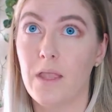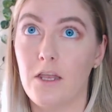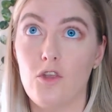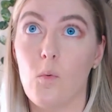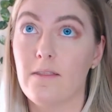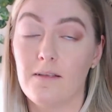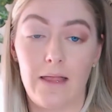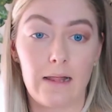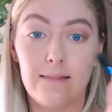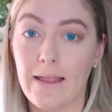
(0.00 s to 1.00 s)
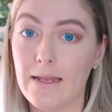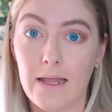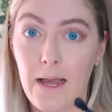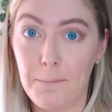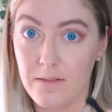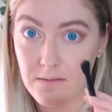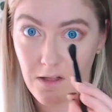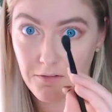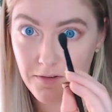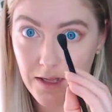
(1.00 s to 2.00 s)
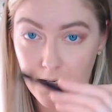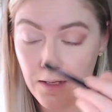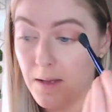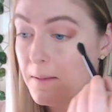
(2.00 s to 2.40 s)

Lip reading: and you want to like lighten it up and soften it,